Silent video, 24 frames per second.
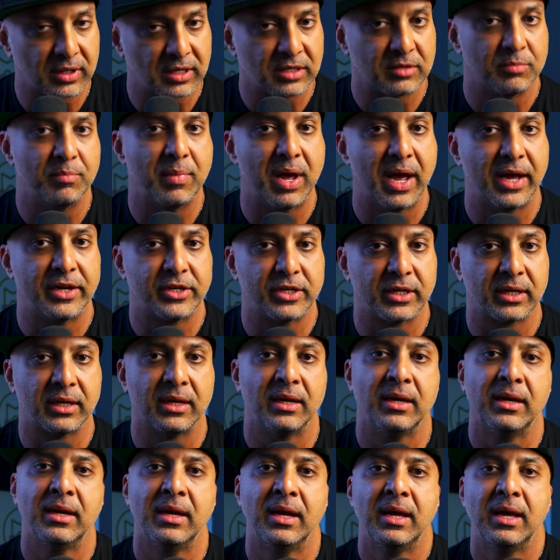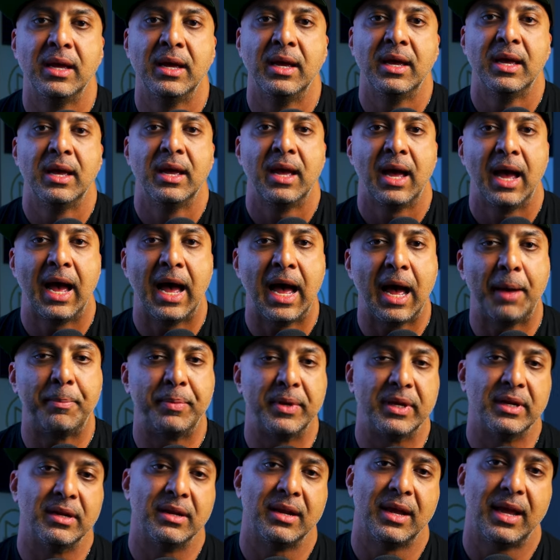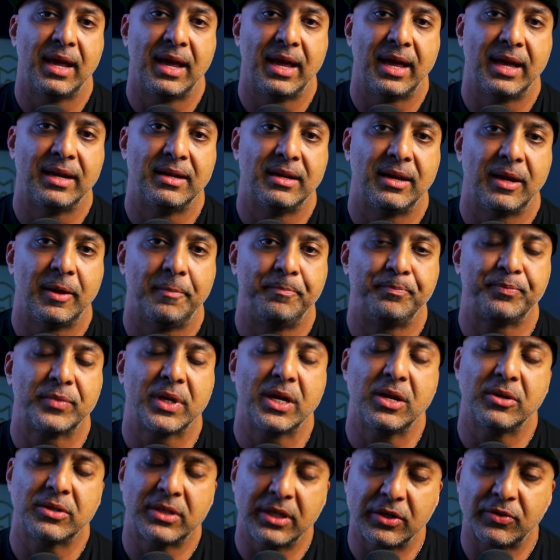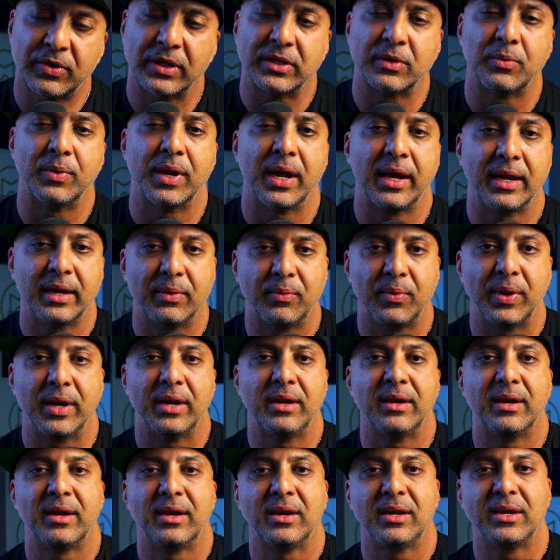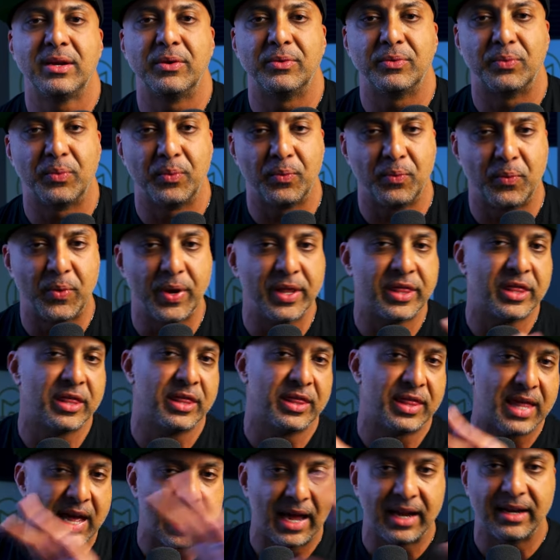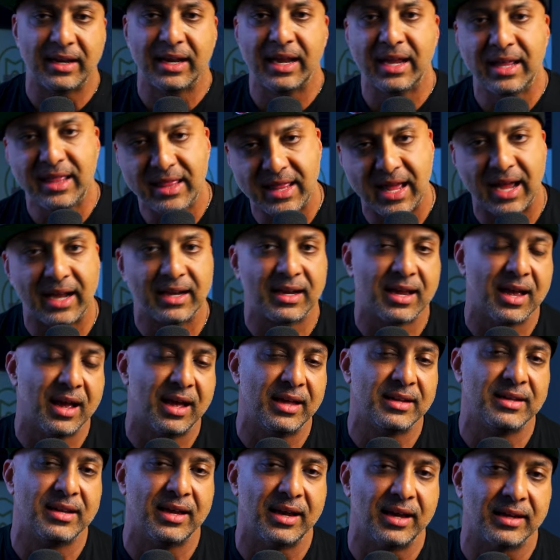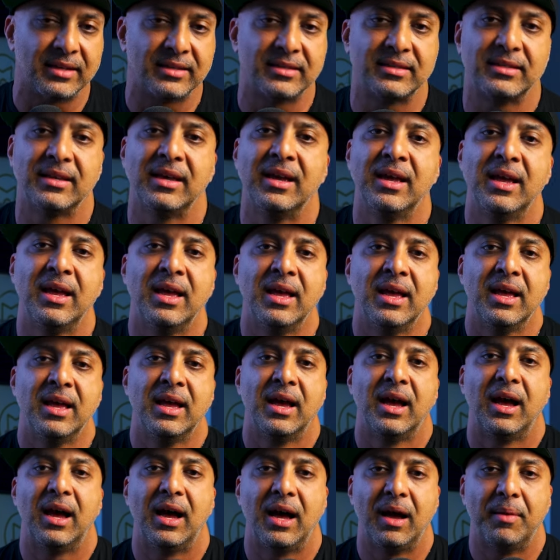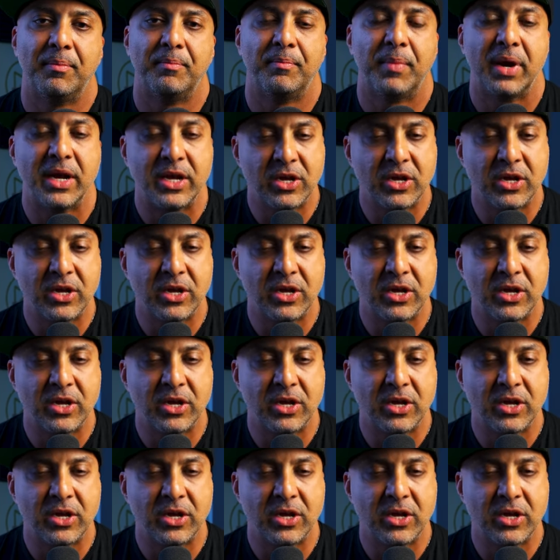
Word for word: this magic happen. And, um, you know, it's interesting when I, when, you know, with that, in that context, um, my